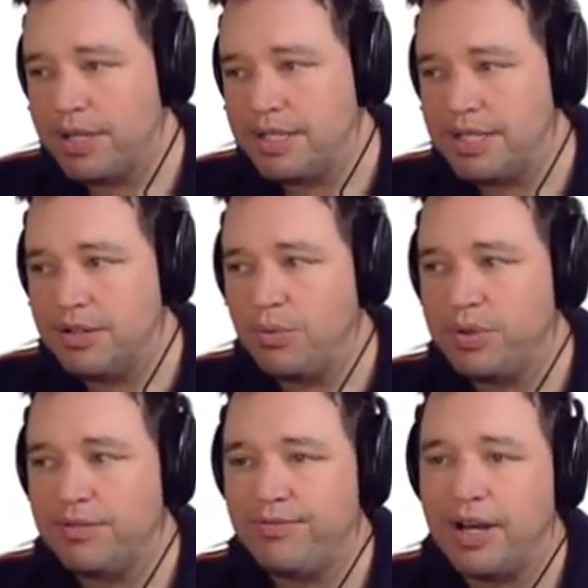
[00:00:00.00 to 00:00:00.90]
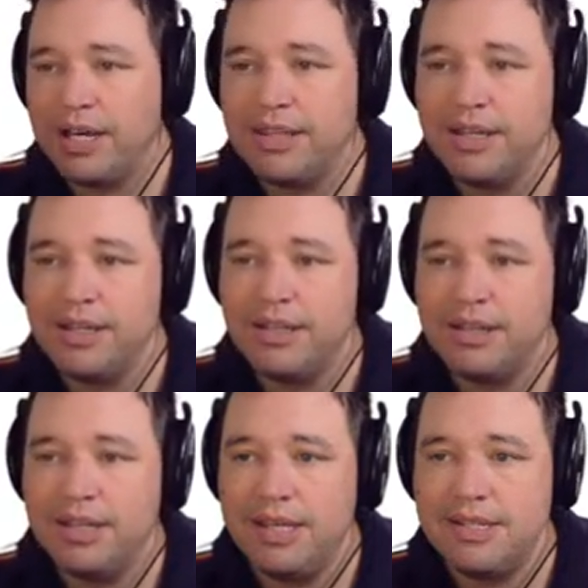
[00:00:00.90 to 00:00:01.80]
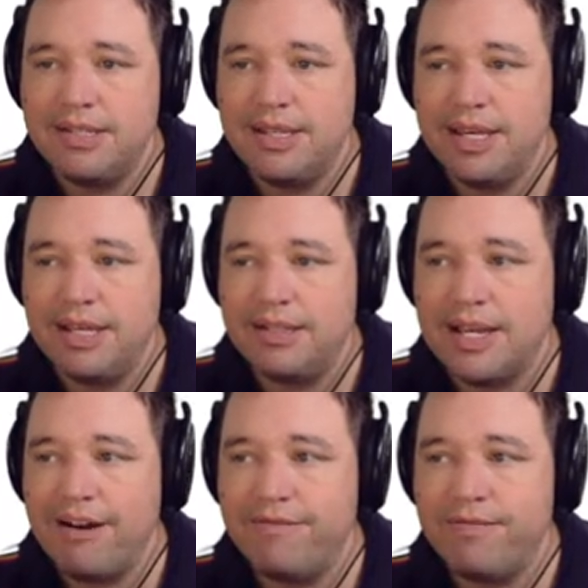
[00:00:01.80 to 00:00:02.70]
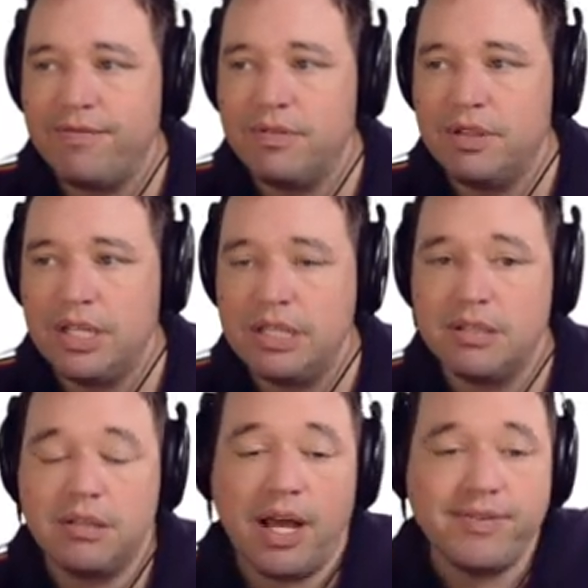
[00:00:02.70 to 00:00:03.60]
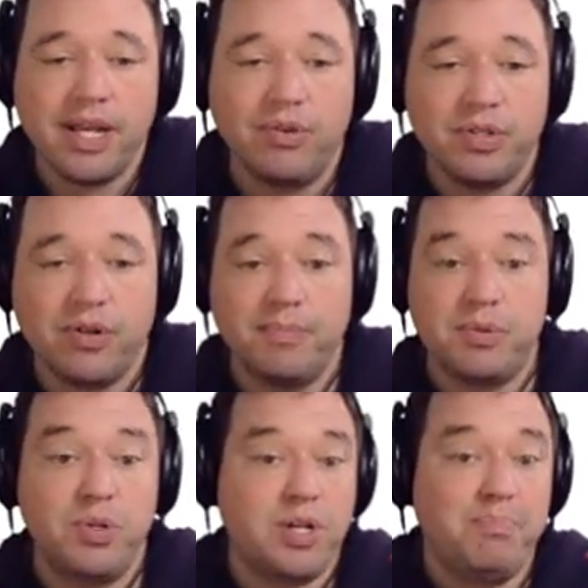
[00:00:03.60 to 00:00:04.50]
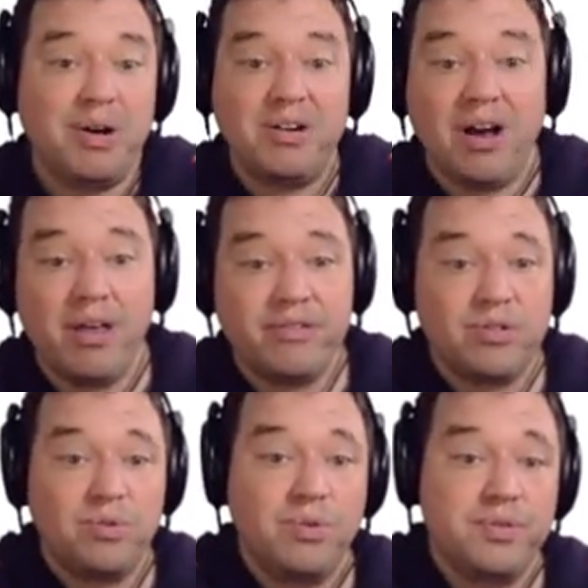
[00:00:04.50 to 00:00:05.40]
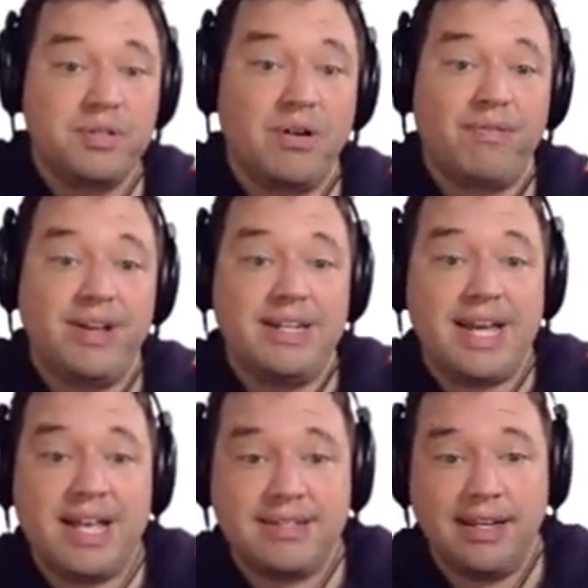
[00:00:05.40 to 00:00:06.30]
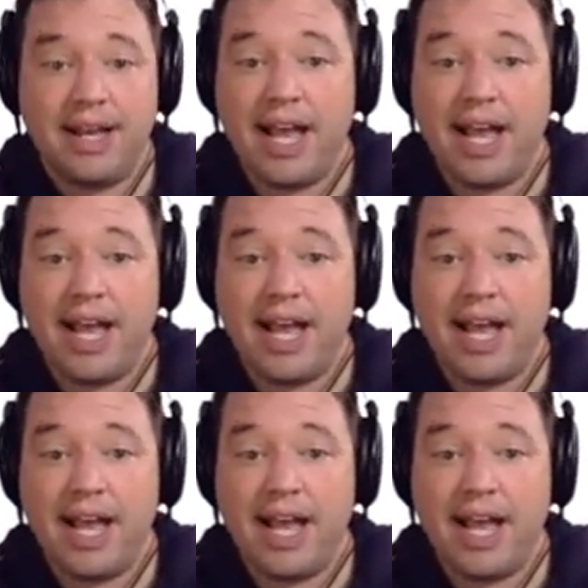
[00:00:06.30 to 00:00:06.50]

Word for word: deal with the fact that these things have these lifecycle scripts, which compared to other tools are fantastic. I